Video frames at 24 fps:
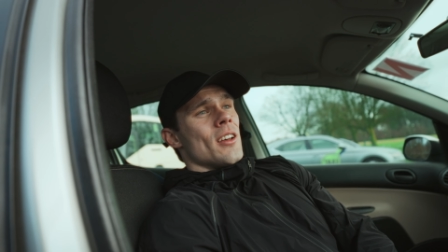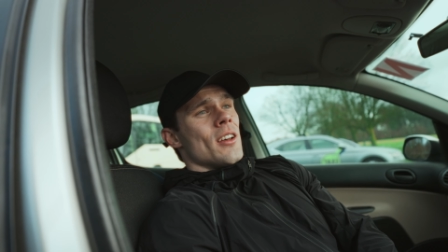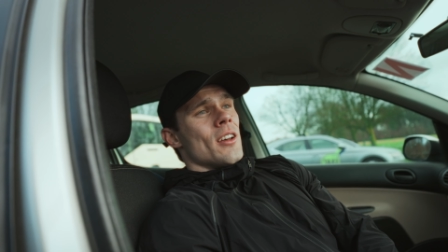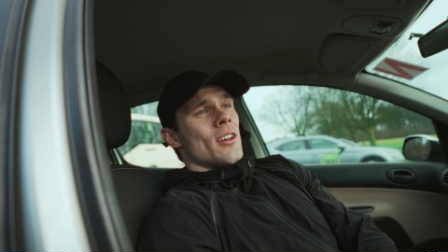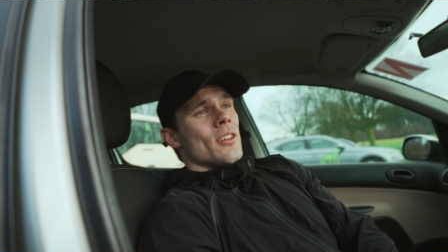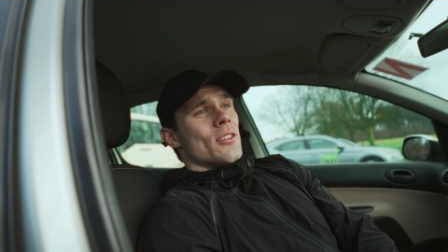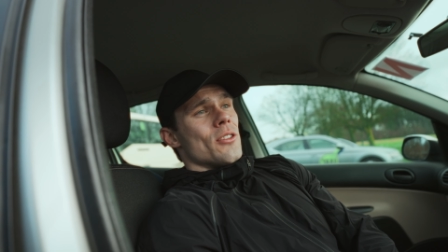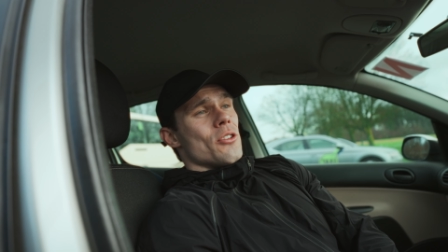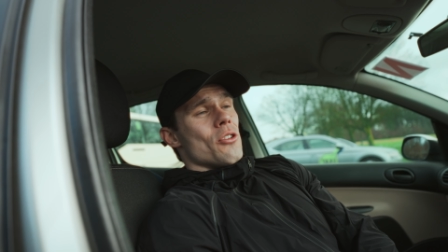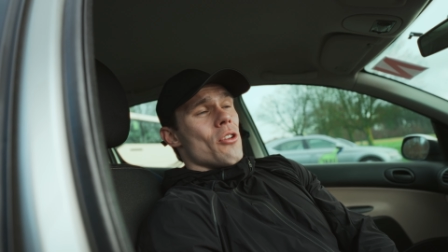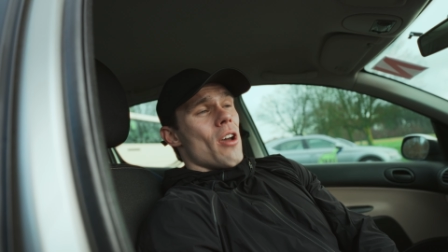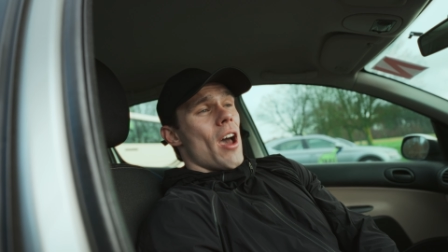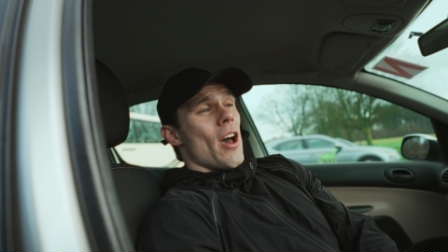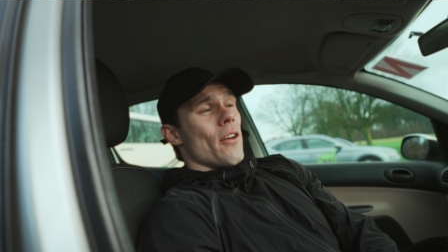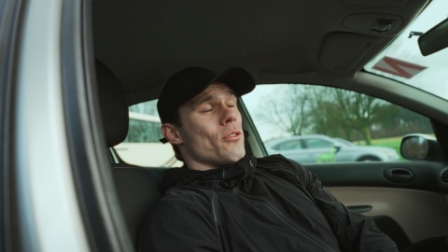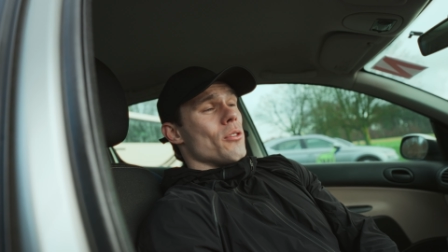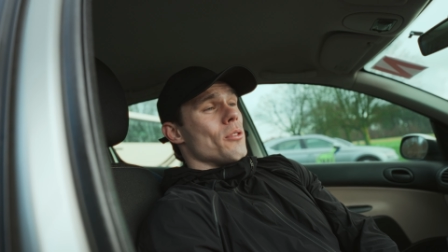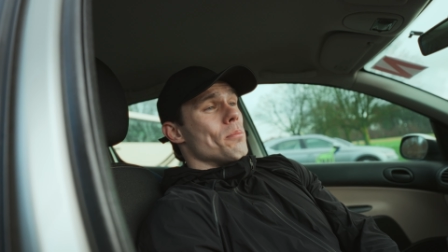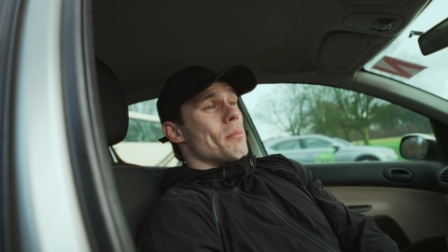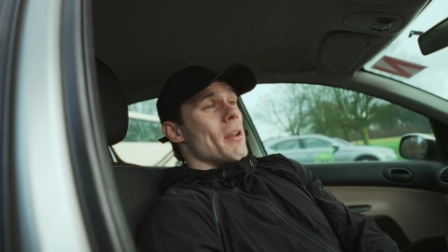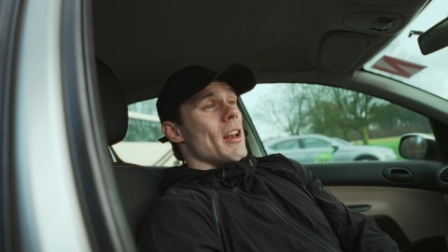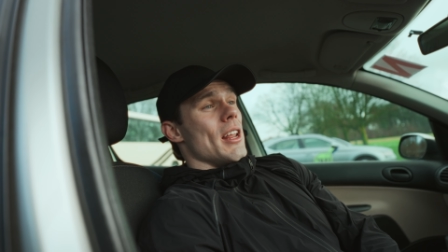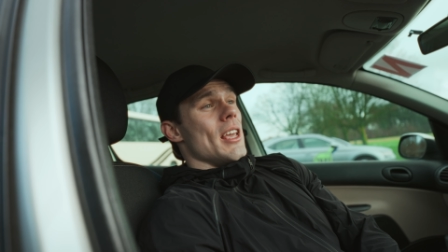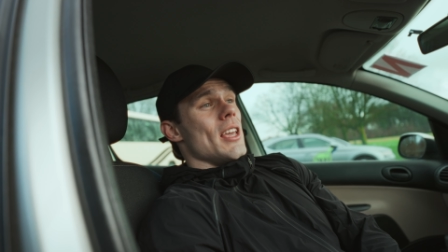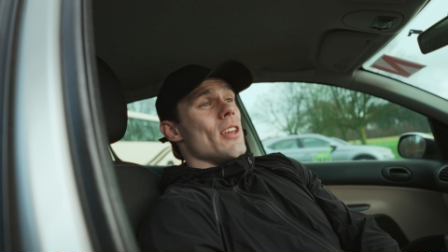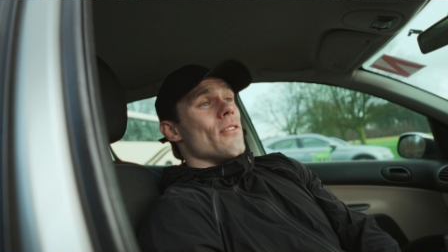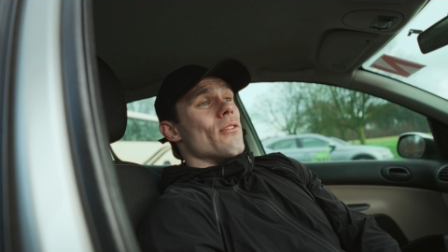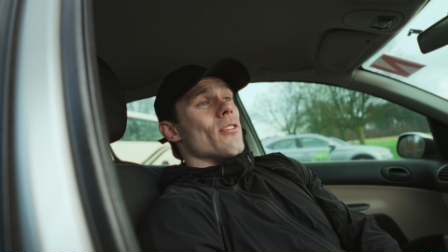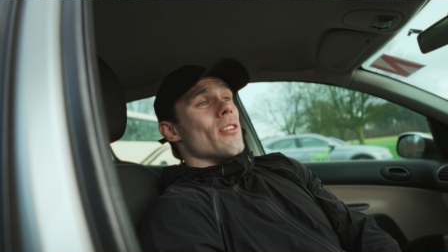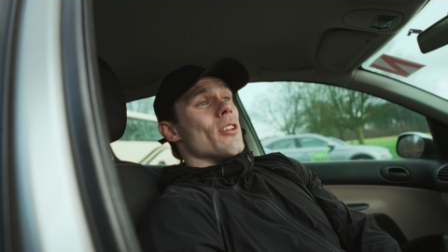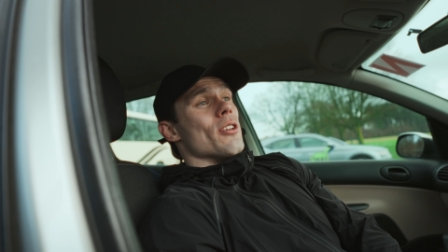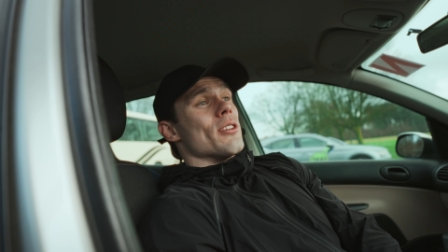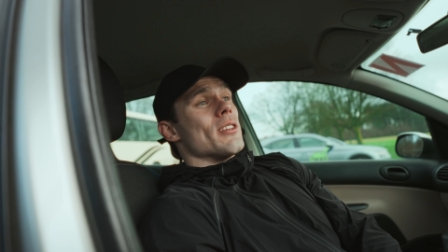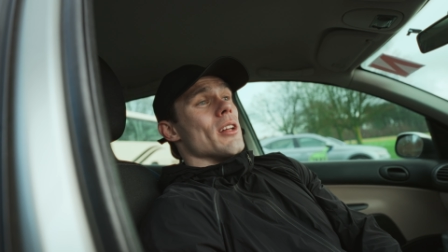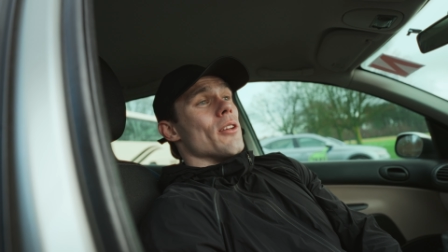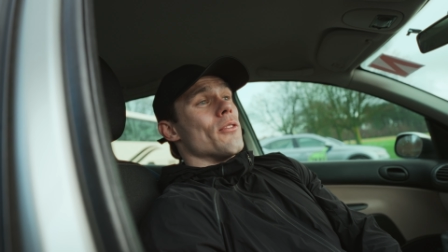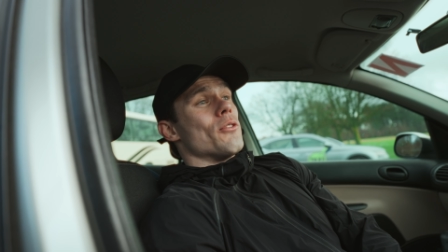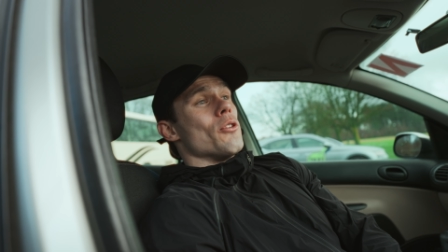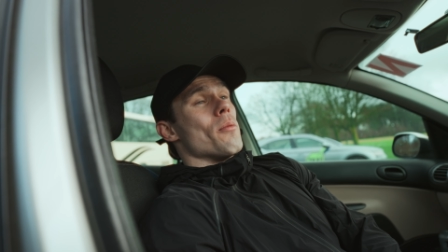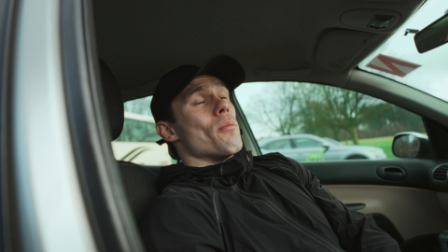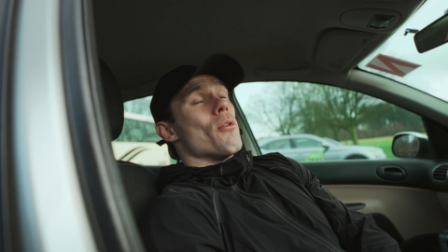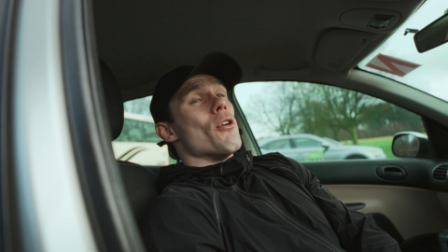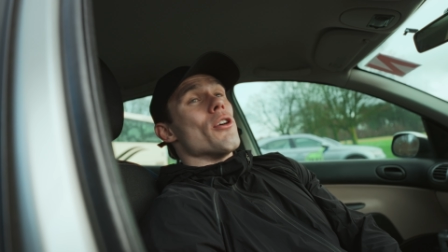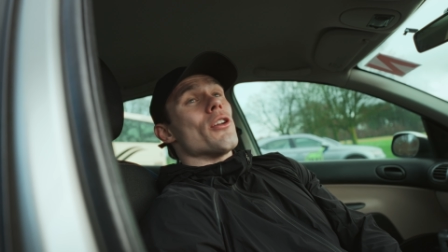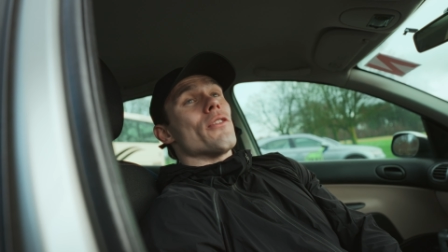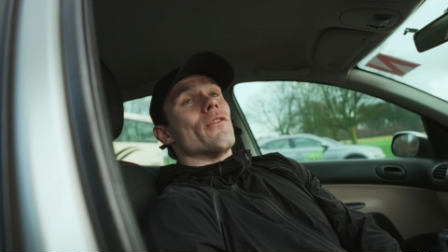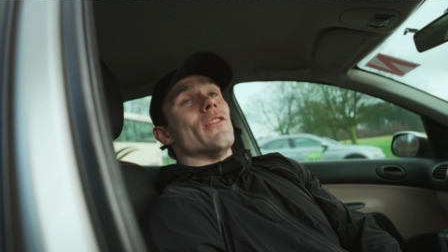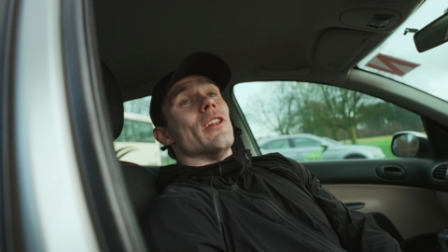So you have to believe in yourself to the
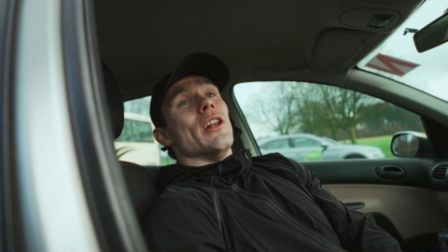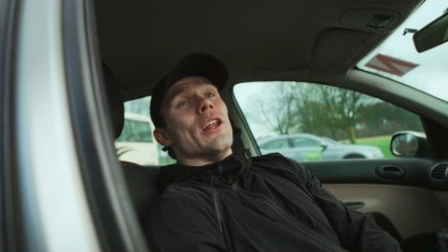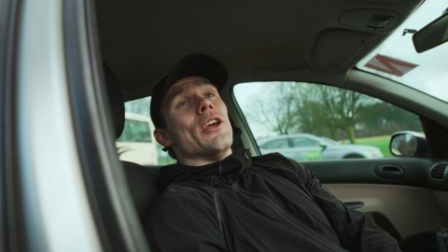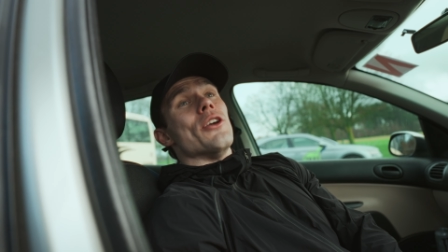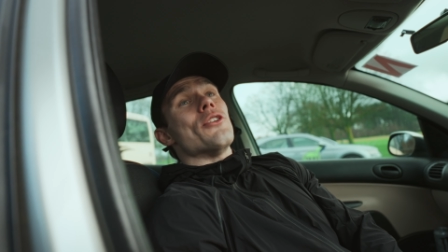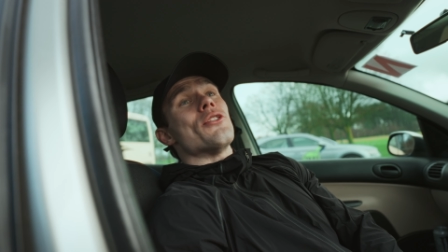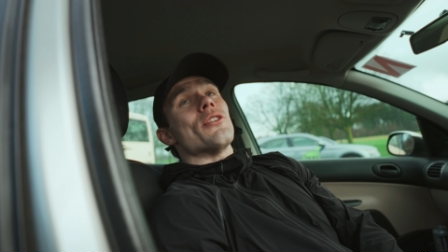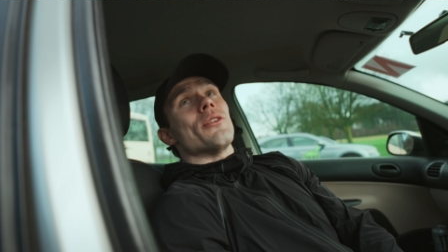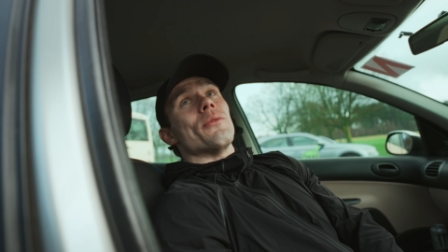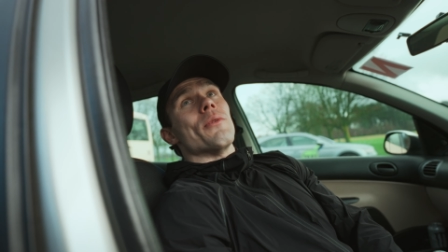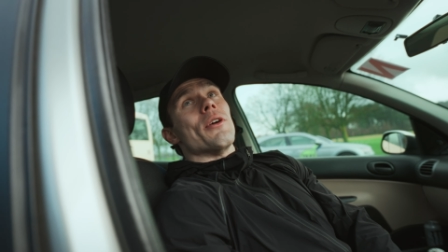point of delusion